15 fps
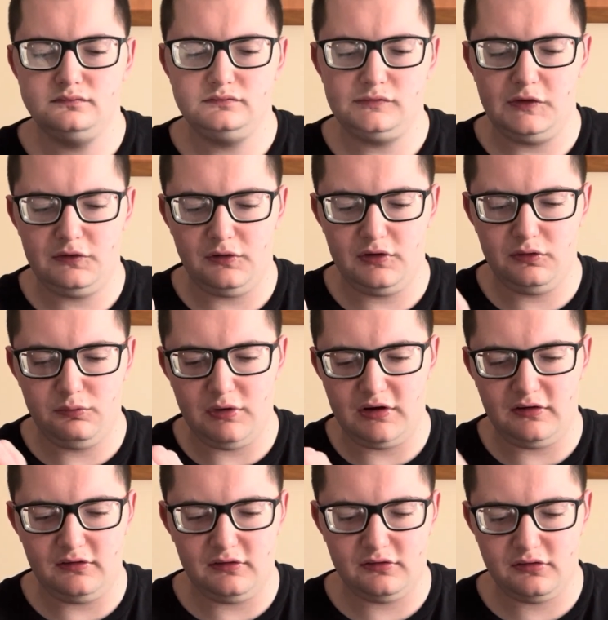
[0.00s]
Disc 1 is red
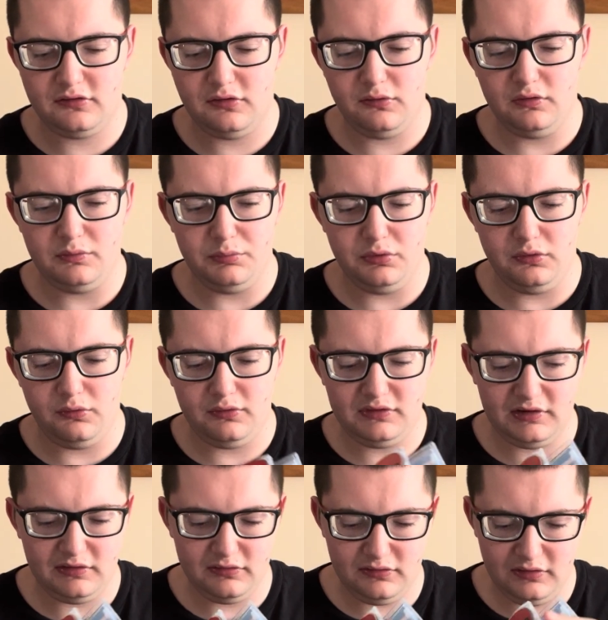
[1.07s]
and disc 2 is blue, as you
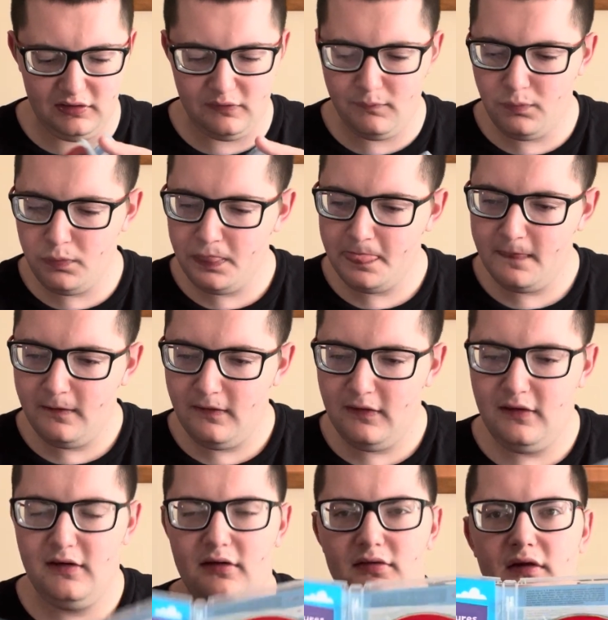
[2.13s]
can see.
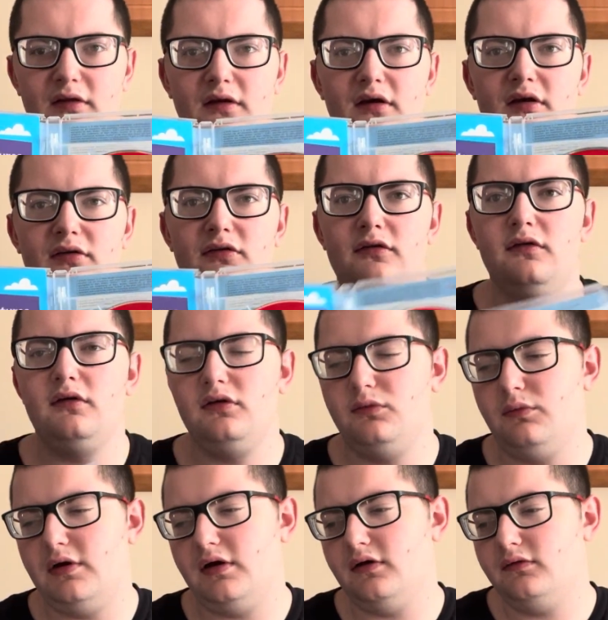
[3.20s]
And on the insert as
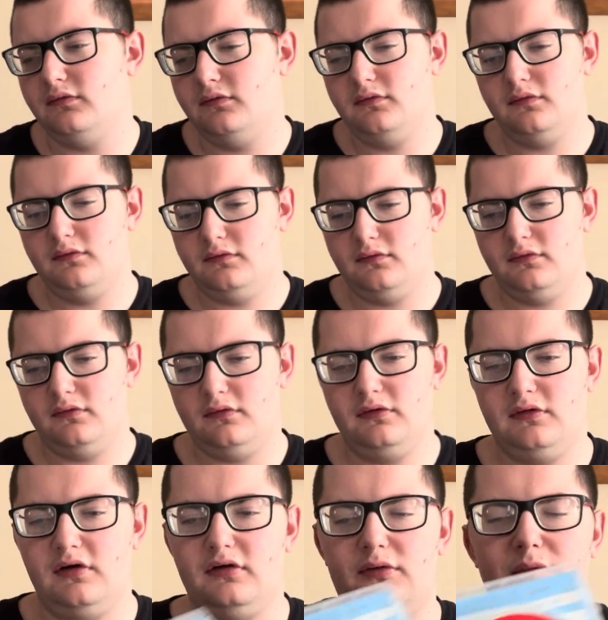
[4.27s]
well,
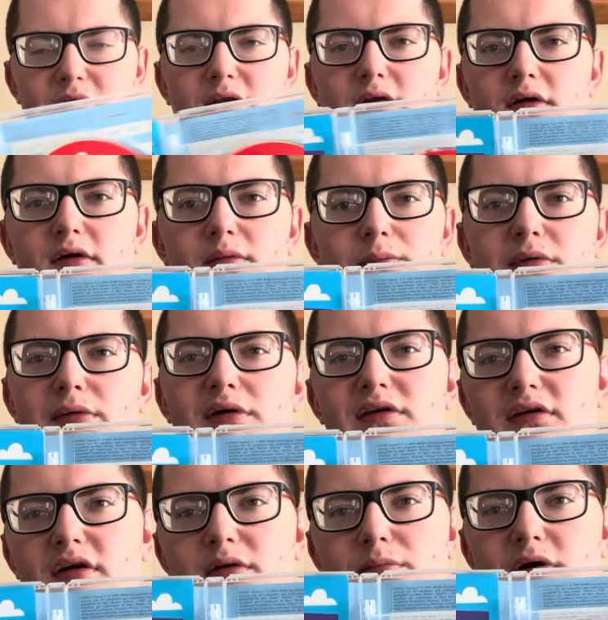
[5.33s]
talks about the PBS
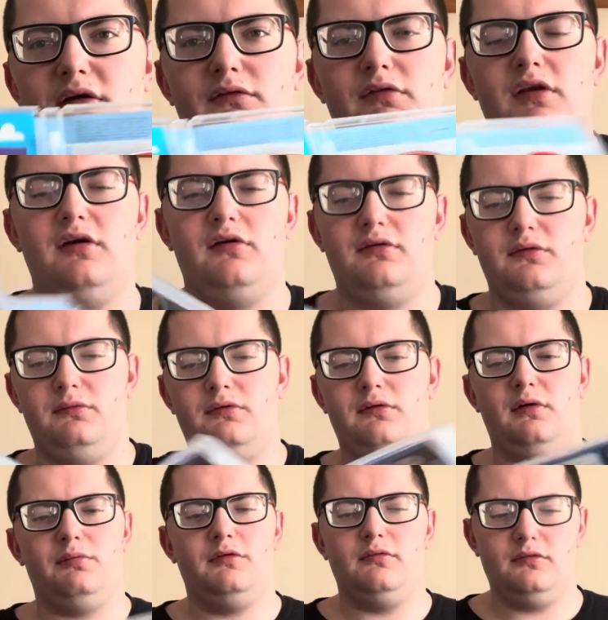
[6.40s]
Kids Prime Video
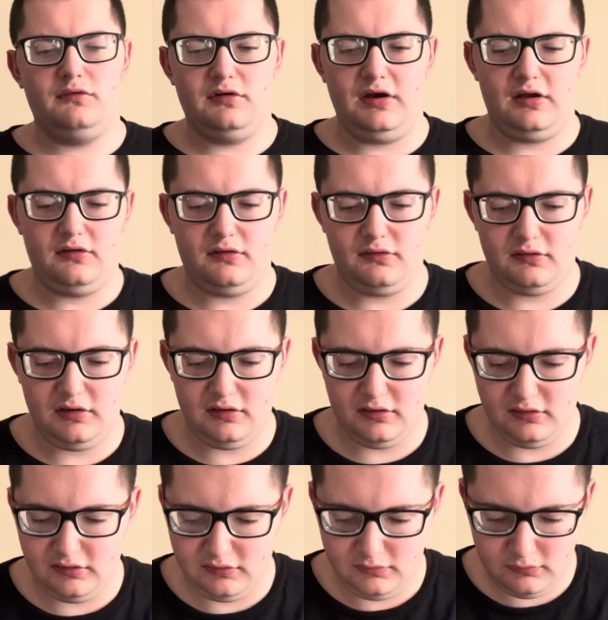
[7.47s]
subscription channel there
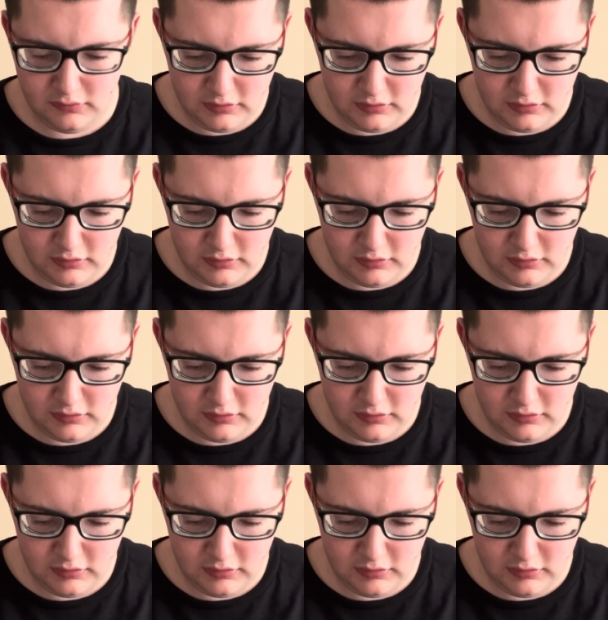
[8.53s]
again.